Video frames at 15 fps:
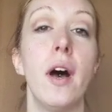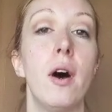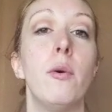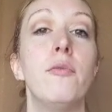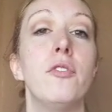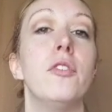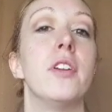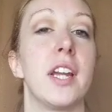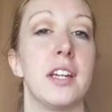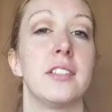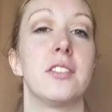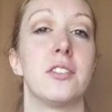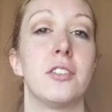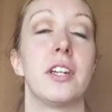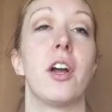helpful in
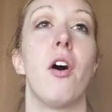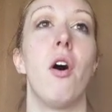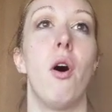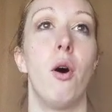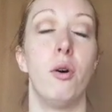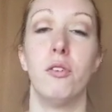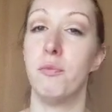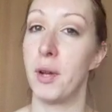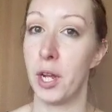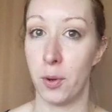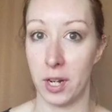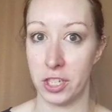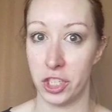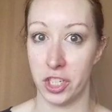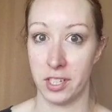answering all of my
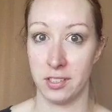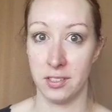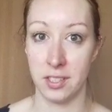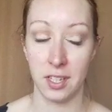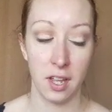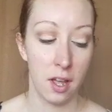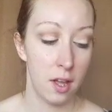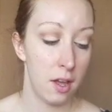questions.